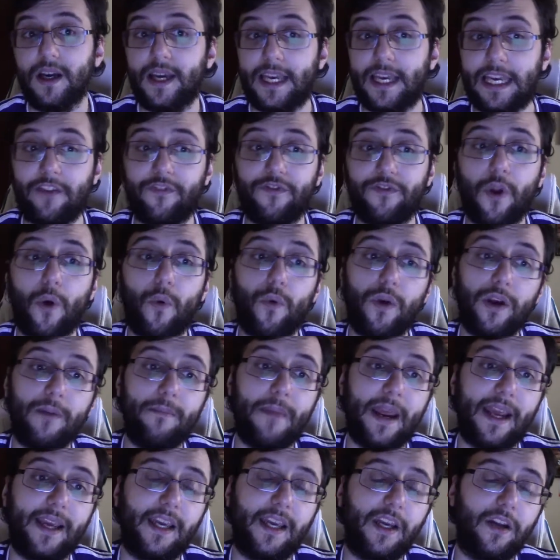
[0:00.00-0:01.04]
If they're
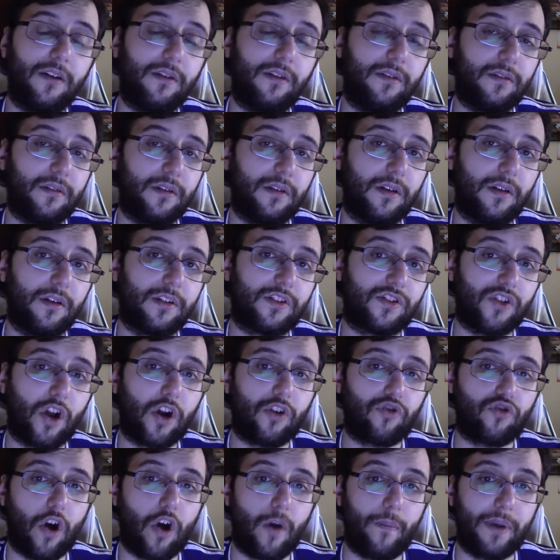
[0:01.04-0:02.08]
remaking Star
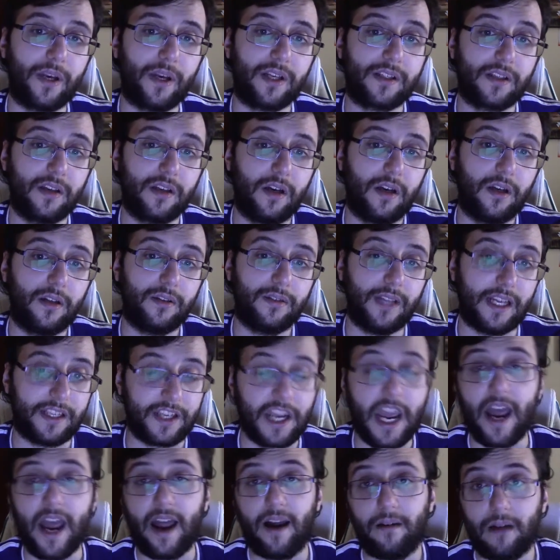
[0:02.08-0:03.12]
Tropics, then
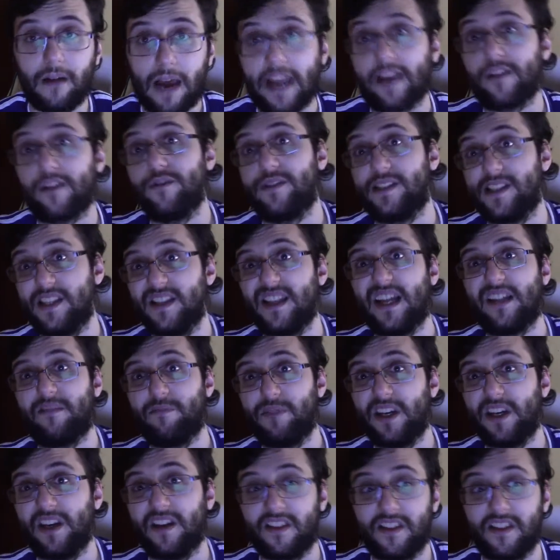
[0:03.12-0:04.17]
yeah, I could see that
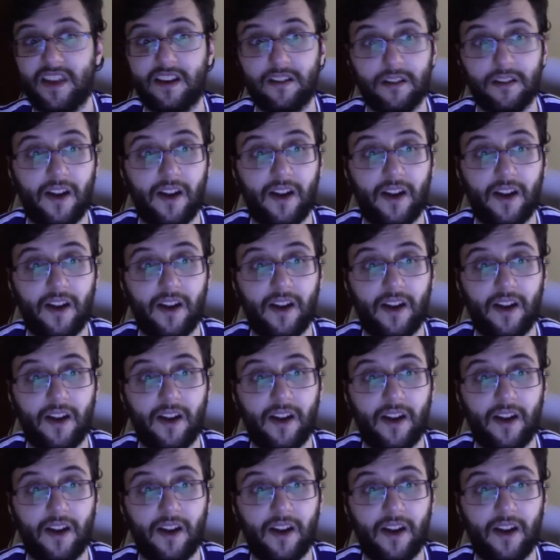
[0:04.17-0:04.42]
being a thing.